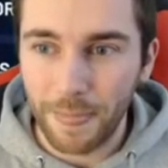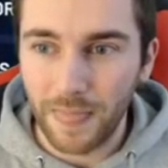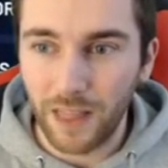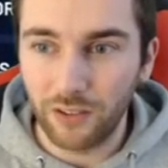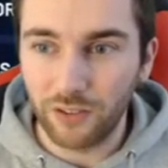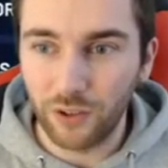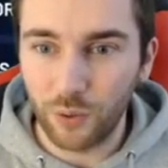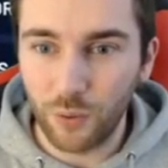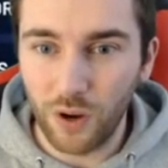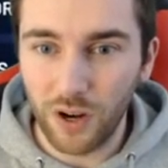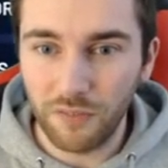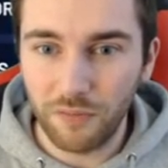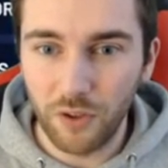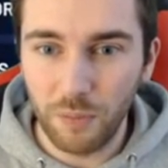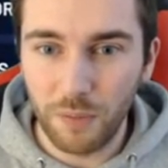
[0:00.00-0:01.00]
It's like quite a
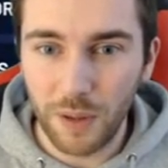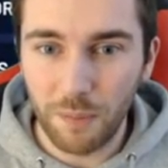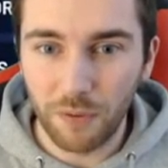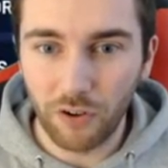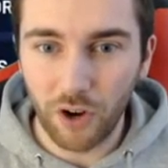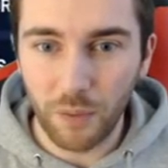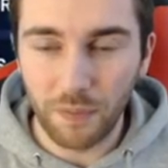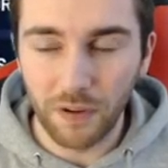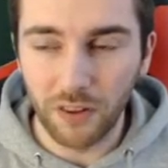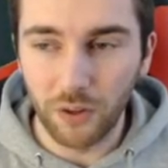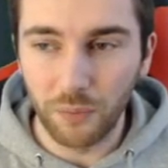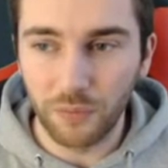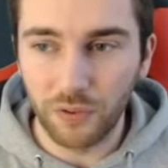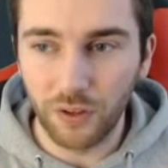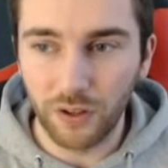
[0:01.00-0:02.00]
few people are opening
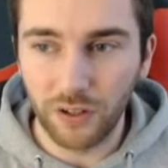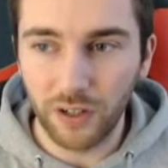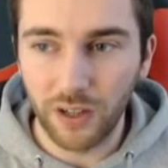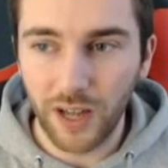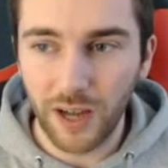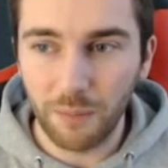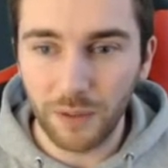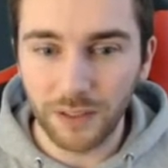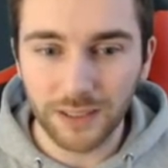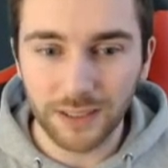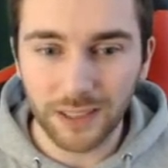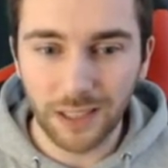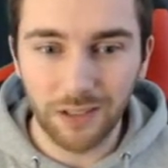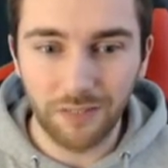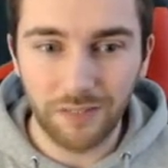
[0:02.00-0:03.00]
them, so I don't know how much that's
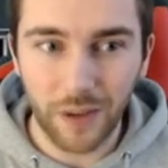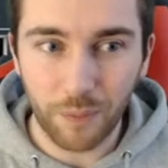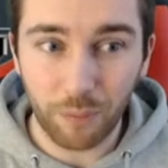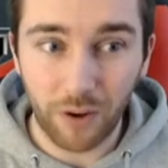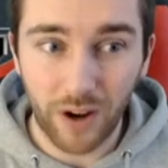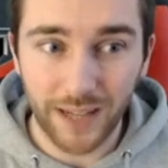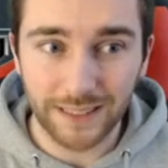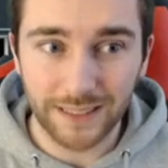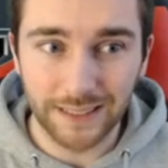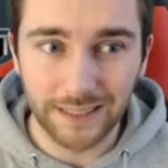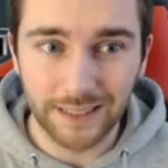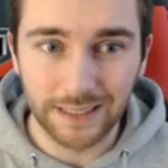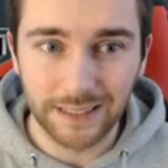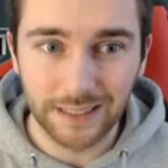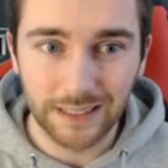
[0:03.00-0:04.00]
going to affect
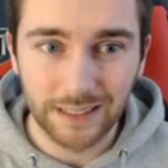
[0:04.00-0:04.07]
prices.